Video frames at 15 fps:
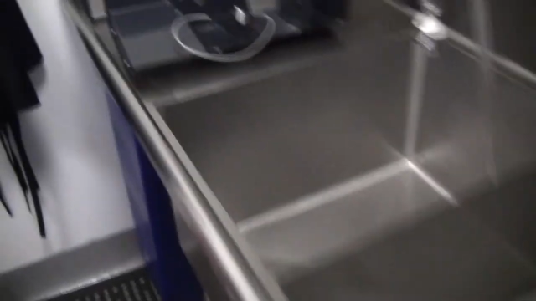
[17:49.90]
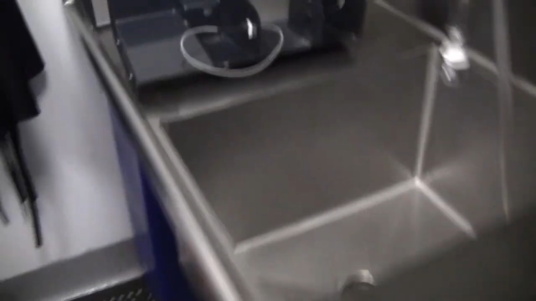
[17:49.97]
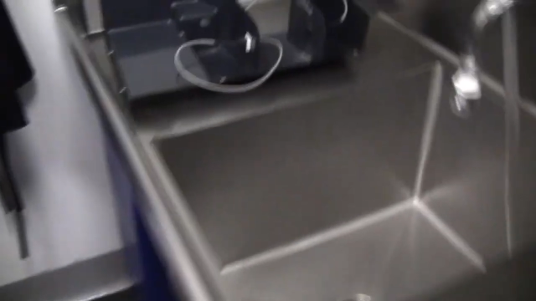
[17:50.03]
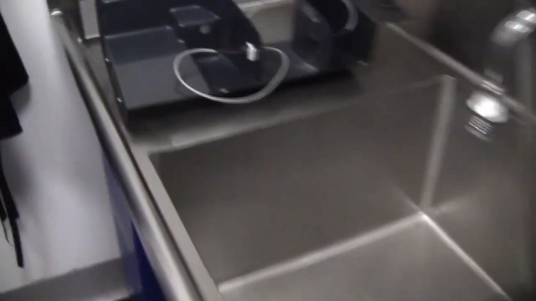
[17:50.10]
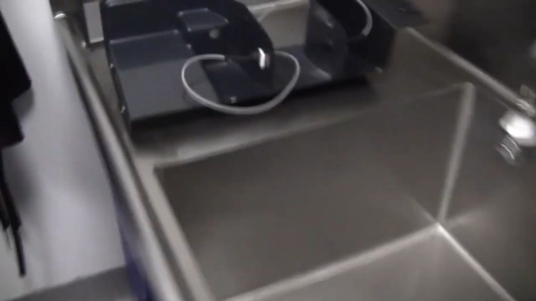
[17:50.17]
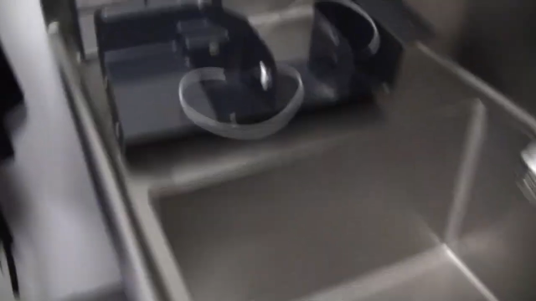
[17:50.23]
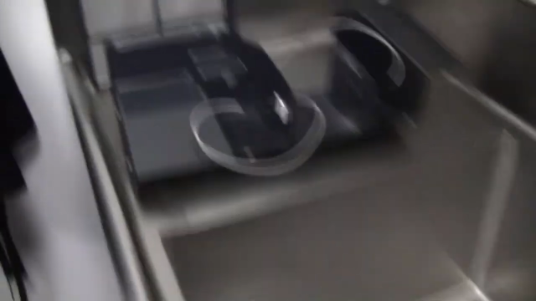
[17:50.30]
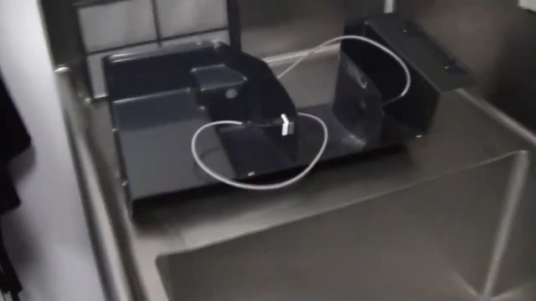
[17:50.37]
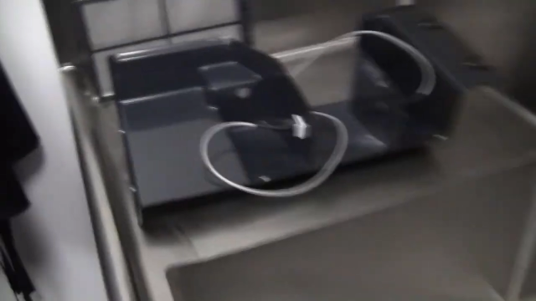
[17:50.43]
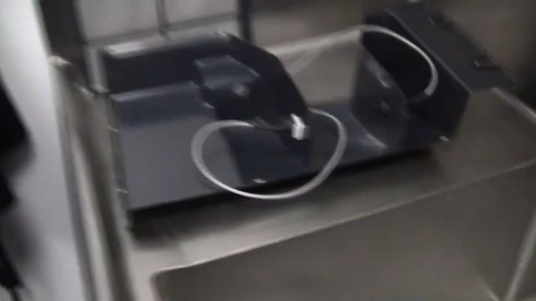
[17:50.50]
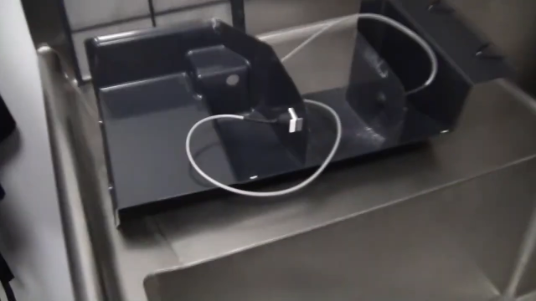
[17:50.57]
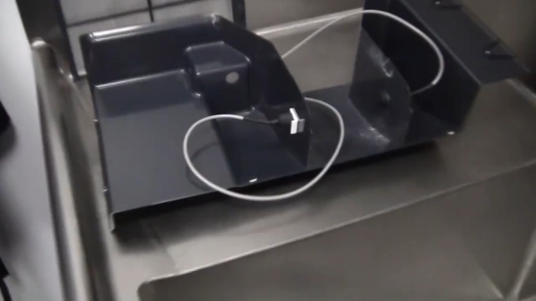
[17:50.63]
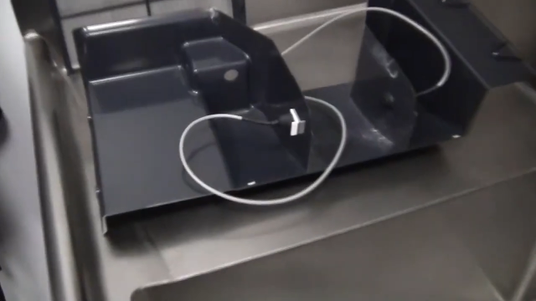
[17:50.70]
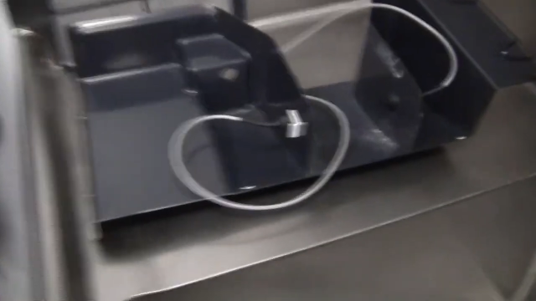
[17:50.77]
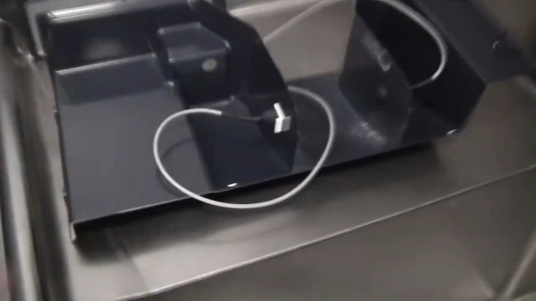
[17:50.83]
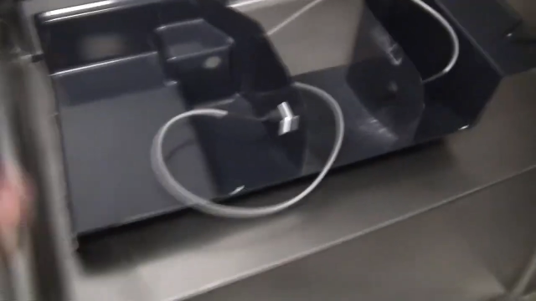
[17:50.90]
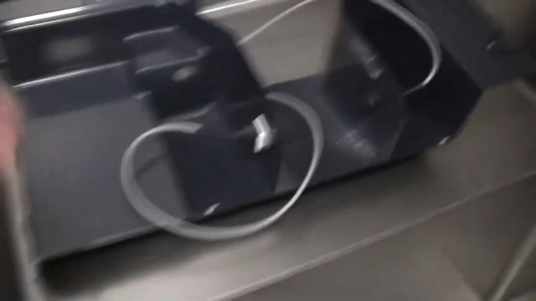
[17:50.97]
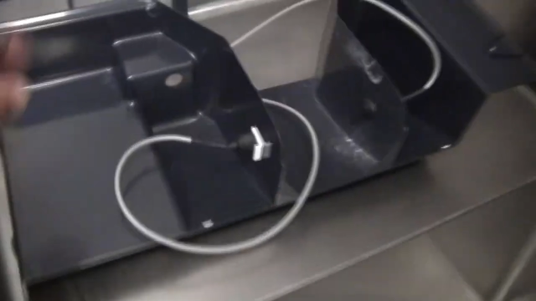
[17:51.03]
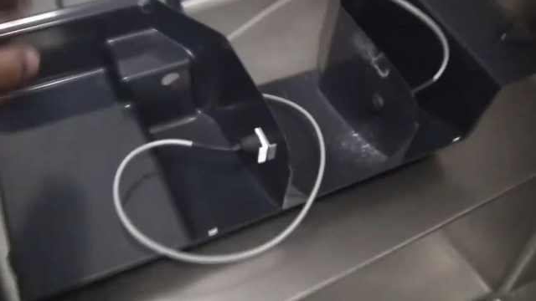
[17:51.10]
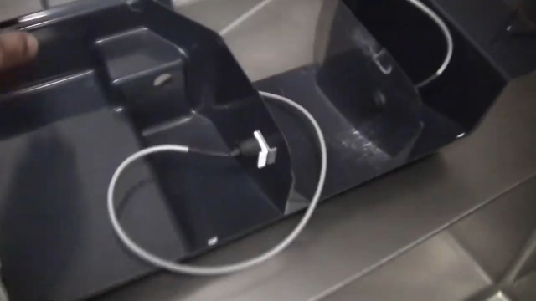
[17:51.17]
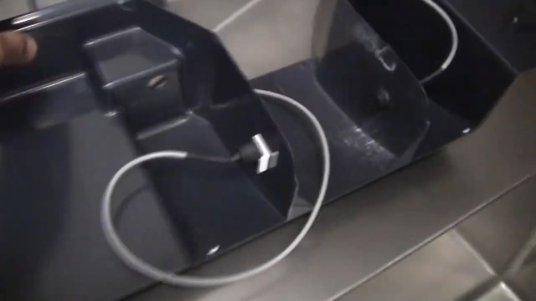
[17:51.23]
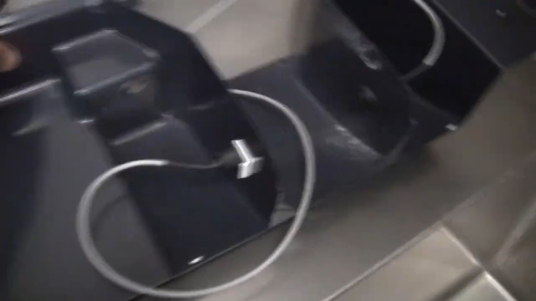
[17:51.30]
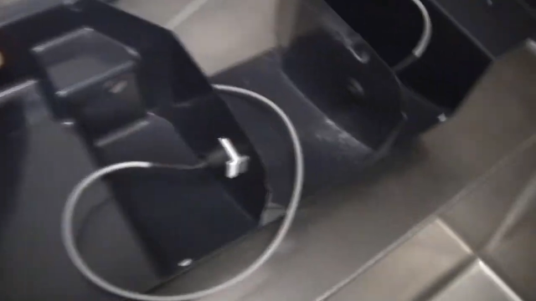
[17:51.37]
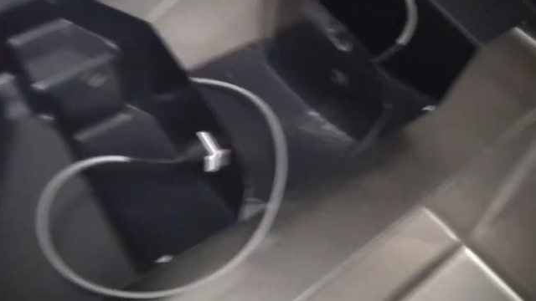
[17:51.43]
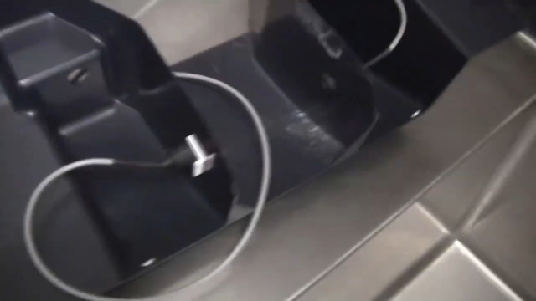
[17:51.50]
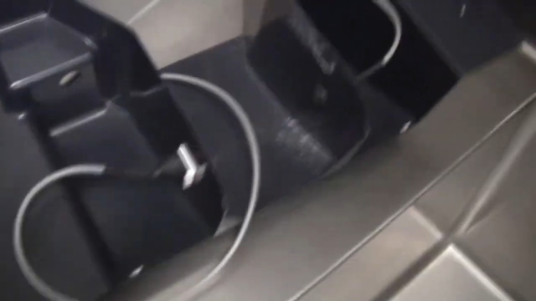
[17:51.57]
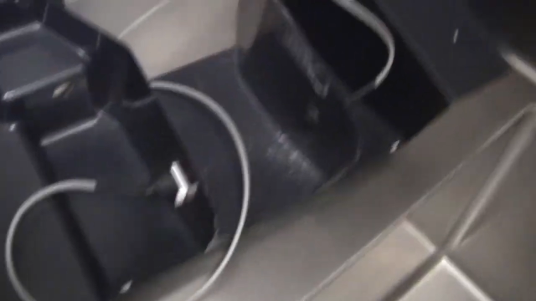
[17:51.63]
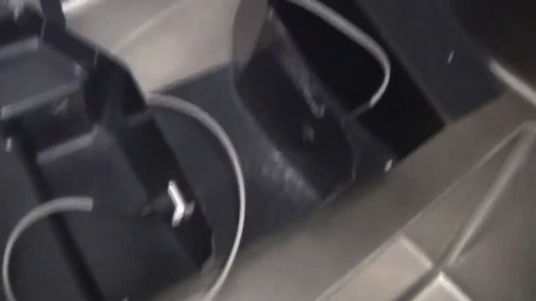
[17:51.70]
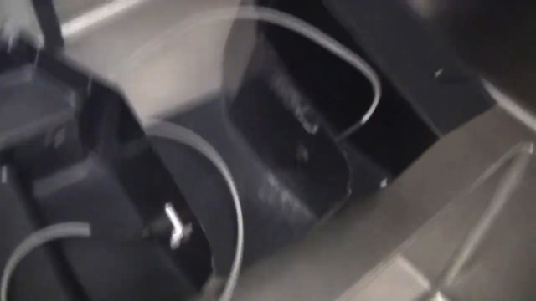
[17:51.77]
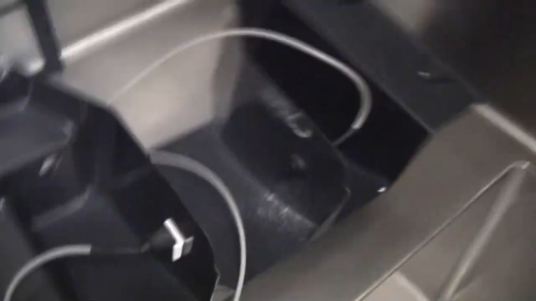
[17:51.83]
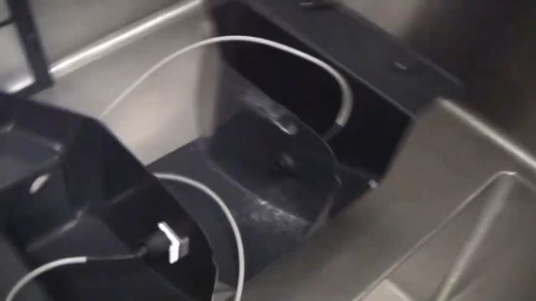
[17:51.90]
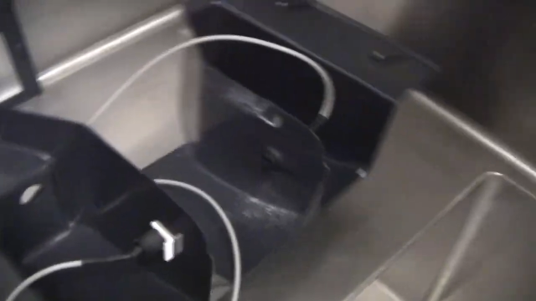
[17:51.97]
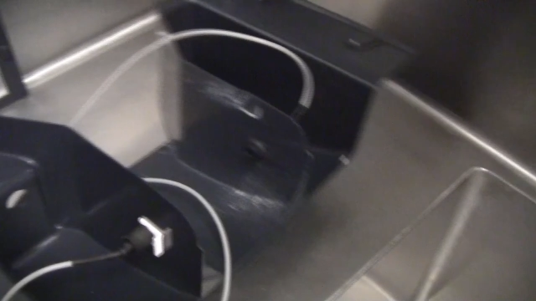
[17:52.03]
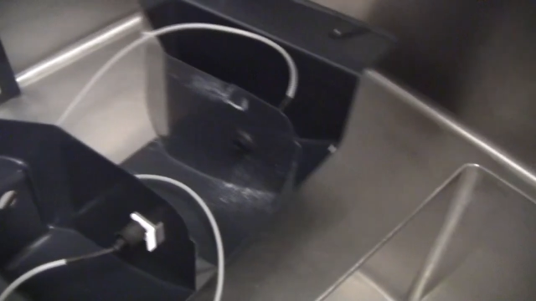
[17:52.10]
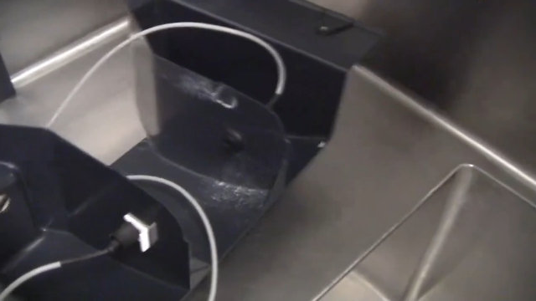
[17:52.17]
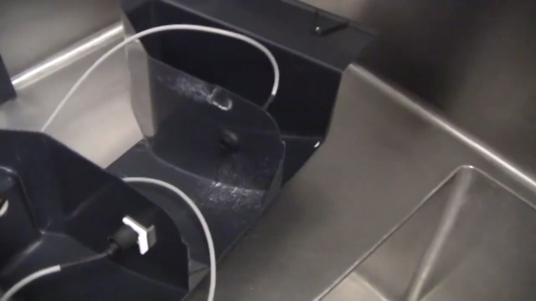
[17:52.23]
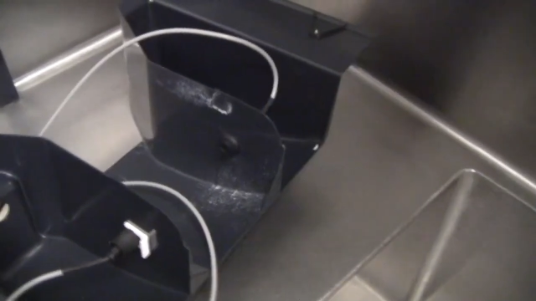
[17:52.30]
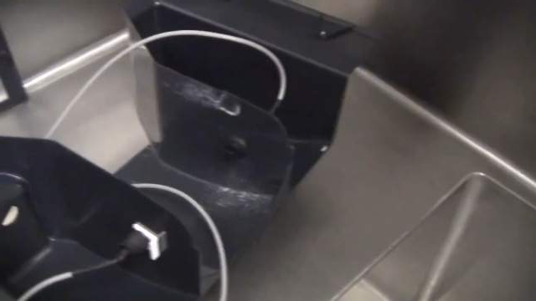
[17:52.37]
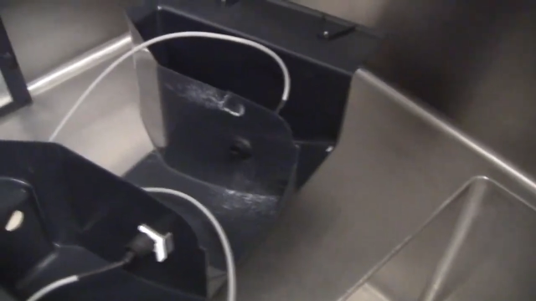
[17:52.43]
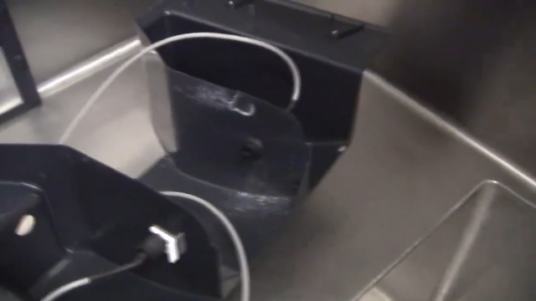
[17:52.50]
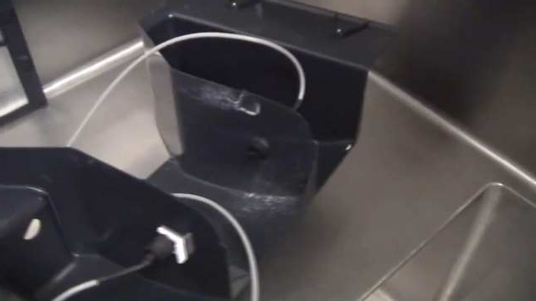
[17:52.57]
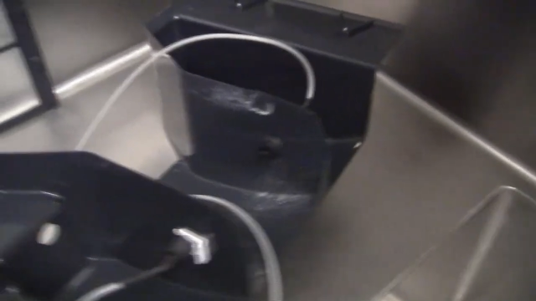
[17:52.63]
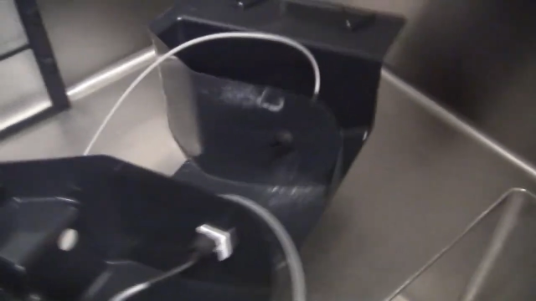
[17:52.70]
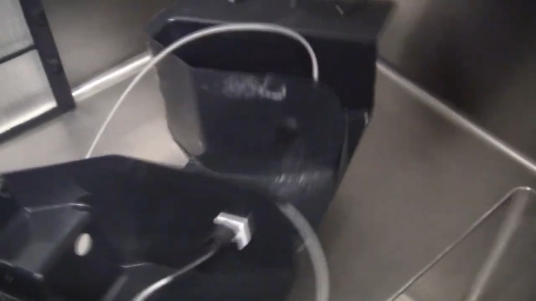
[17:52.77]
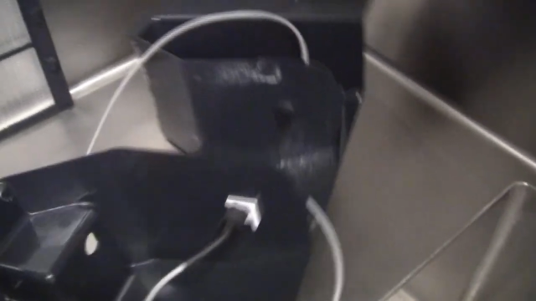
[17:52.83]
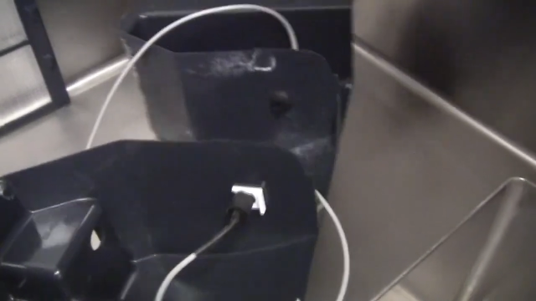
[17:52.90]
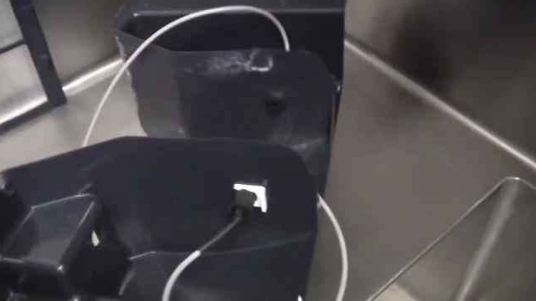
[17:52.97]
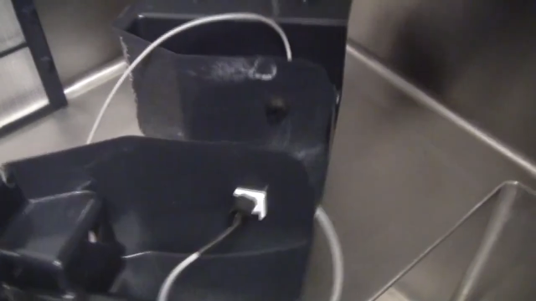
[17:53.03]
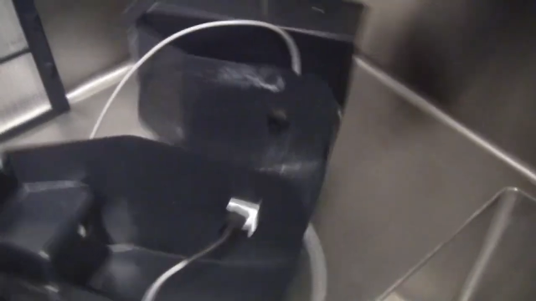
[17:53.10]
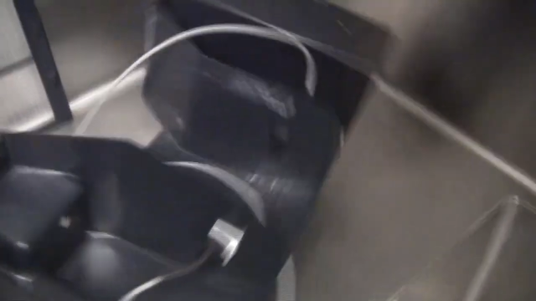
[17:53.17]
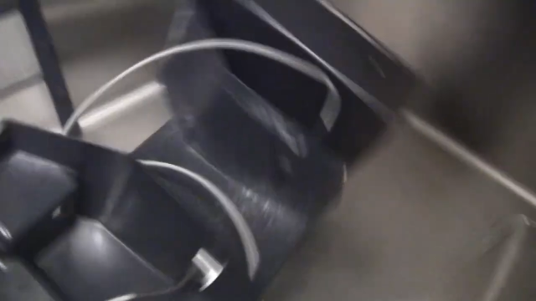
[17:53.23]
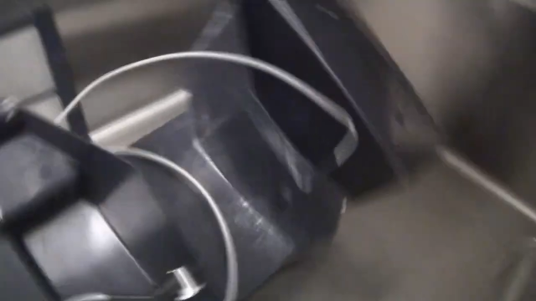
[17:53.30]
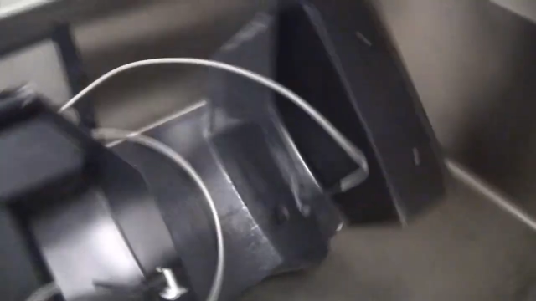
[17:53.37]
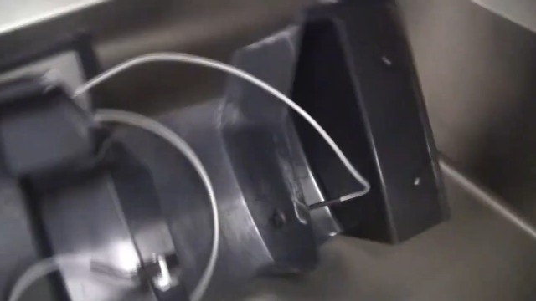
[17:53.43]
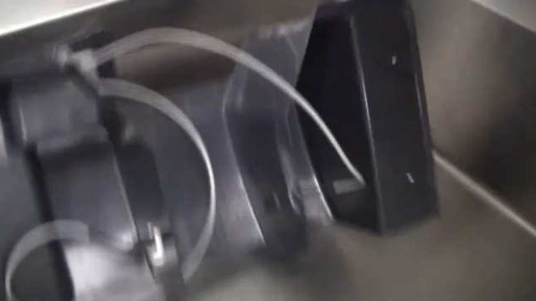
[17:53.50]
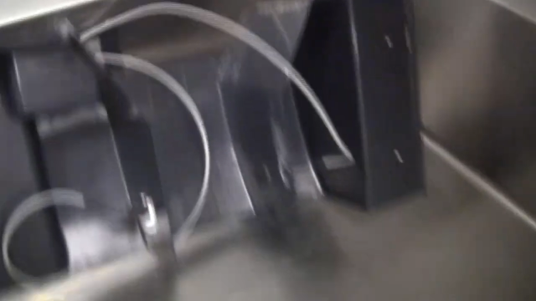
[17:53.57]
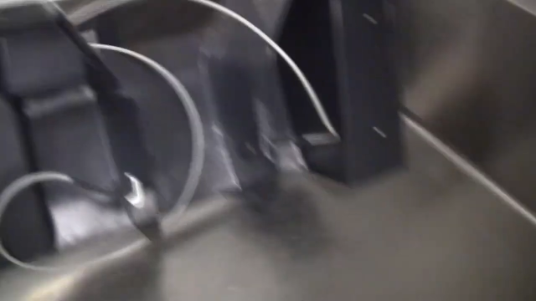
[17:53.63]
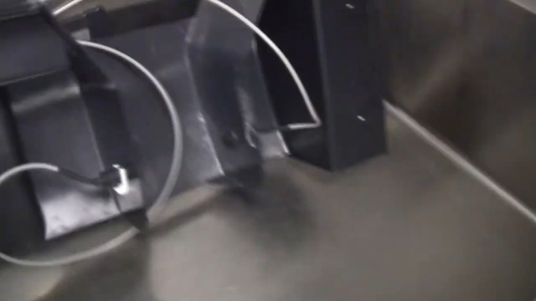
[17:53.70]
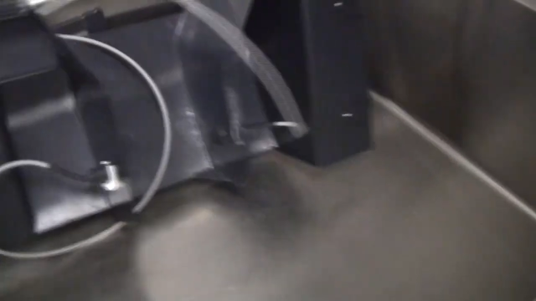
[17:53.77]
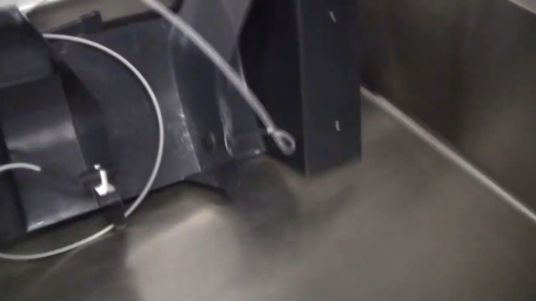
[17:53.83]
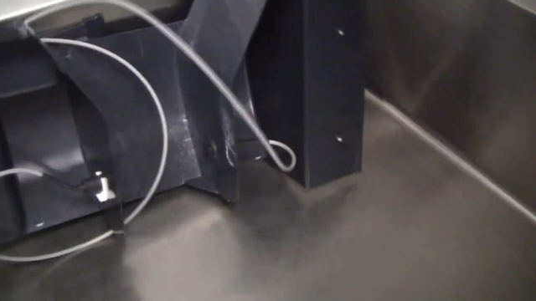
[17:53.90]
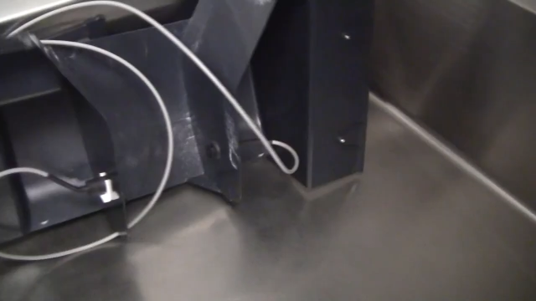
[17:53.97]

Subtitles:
No face is visible, so there are no lips to read.